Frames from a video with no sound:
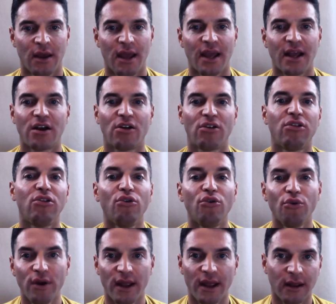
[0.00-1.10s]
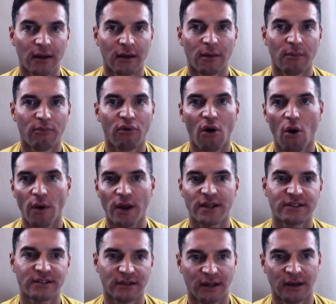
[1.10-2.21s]
including pro
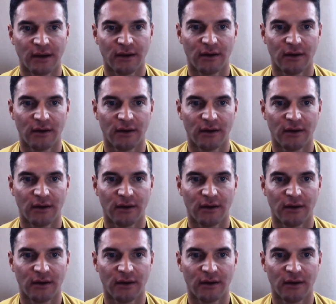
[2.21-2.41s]
insulin.